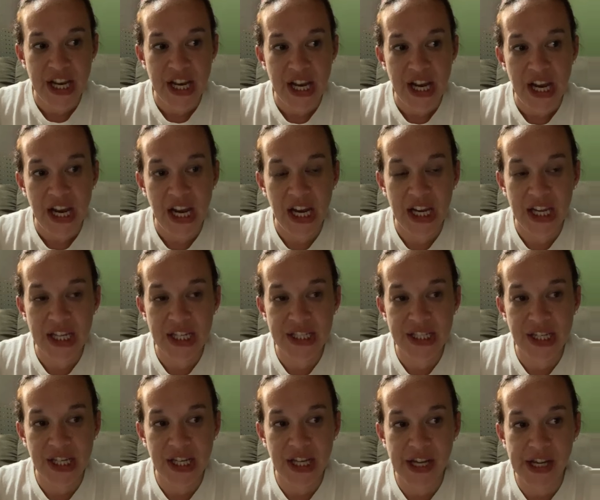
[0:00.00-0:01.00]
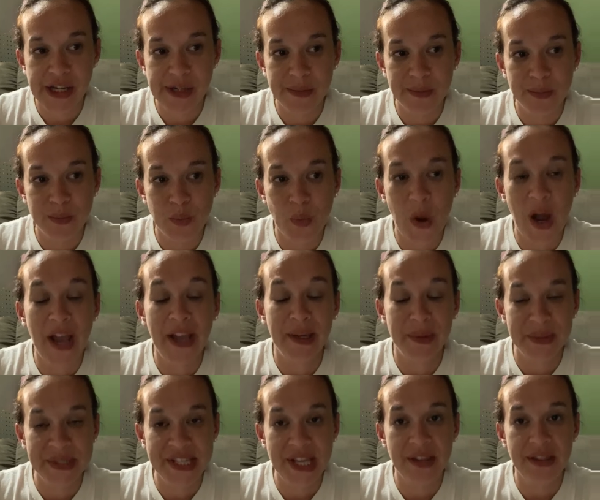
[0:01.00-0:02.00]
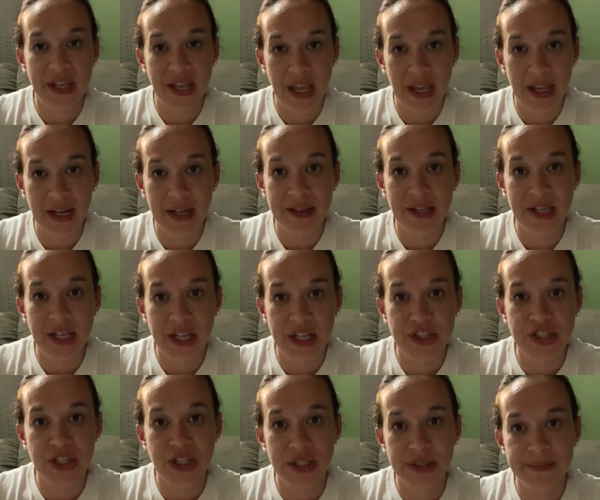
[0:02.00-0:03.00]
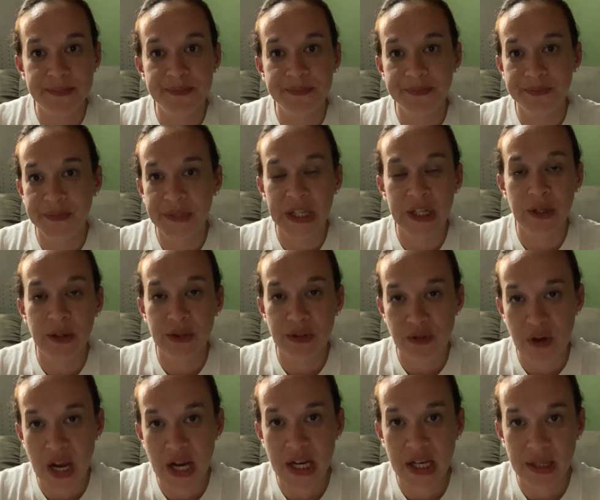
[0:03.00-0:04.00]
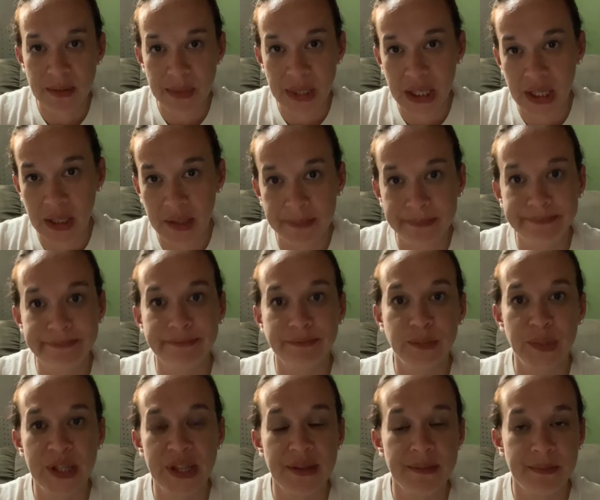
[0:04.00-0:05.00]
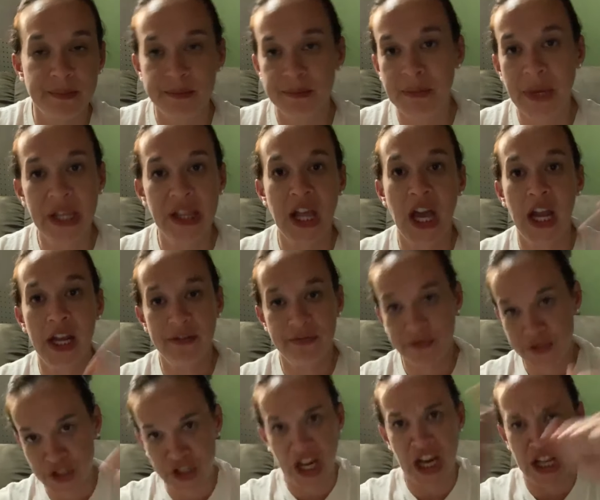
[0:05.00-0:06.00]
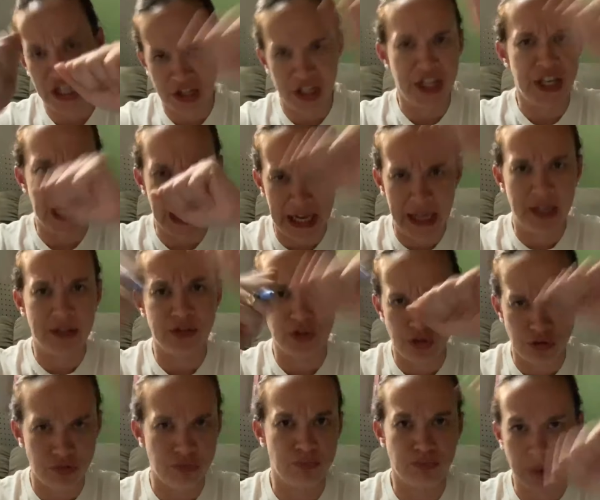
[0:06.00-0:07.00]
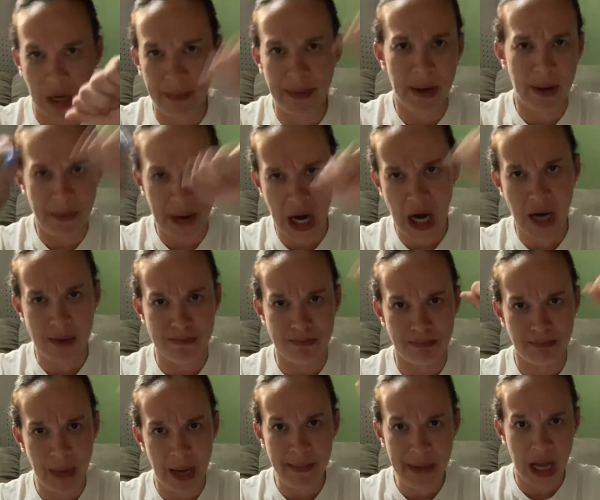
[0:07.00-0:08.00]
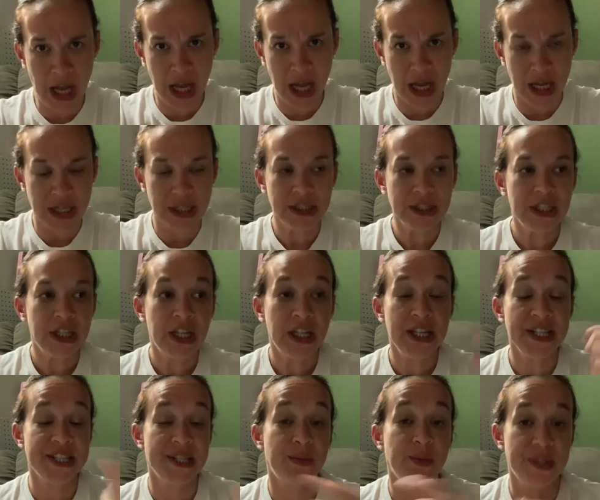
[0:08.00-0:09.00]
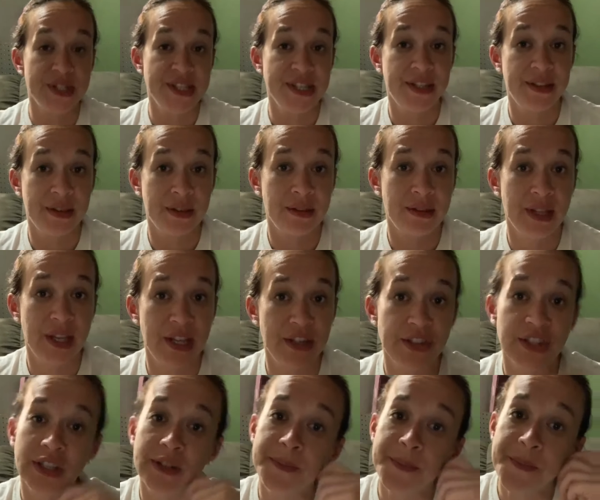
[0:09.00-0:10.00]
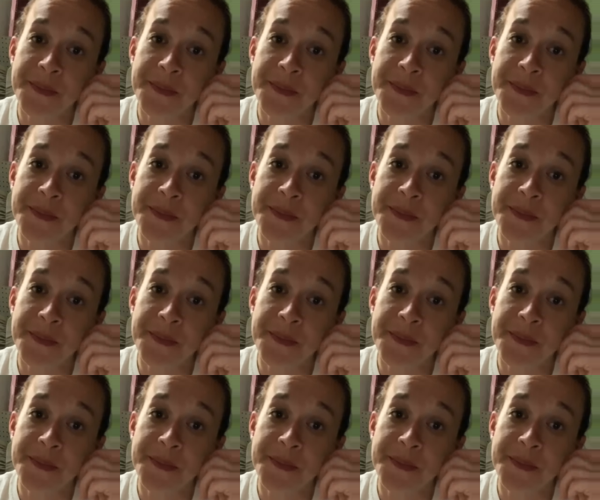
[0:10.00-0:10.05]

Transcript: and Wyatt was at the gate at the kitchen, threatening me with my life, shaking the gate, mama, because he wants in the kitchen.